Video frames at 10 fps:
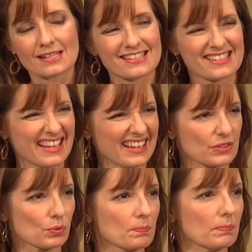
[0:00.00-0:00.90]

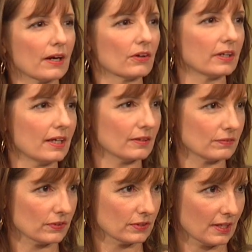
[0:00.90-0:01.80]
Steaks were marinated
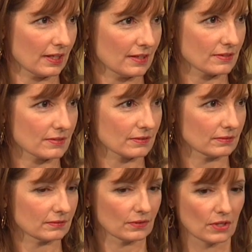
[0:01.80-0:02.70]
for days.
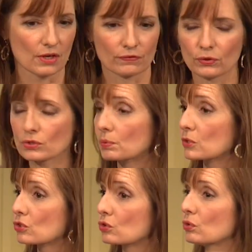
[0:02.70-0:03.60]
Fruits were
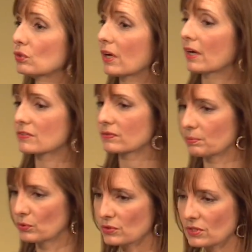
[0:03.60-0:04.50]
scrutinized for
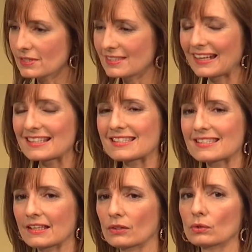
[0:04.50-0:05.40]
bruises. Not a
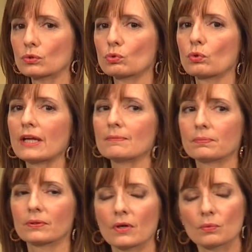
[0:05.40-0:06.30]
single
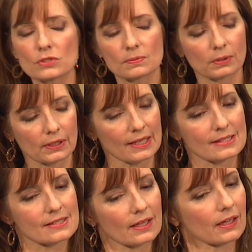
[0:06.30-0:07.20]
grape was
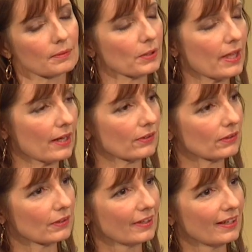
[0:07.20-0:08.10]
placed on a platter
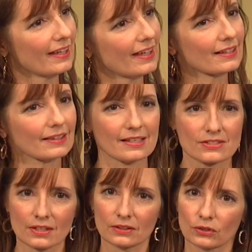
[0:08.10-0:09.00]

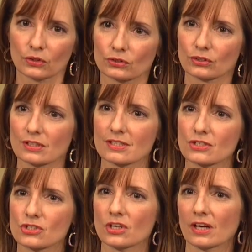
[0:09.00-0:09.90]
unless it looked
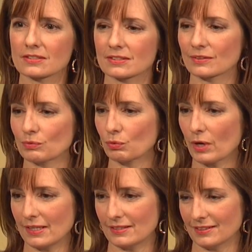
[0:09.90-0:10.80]
just
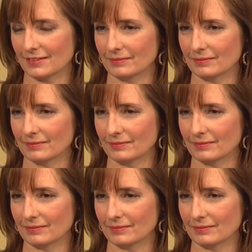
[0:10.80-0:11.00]
right.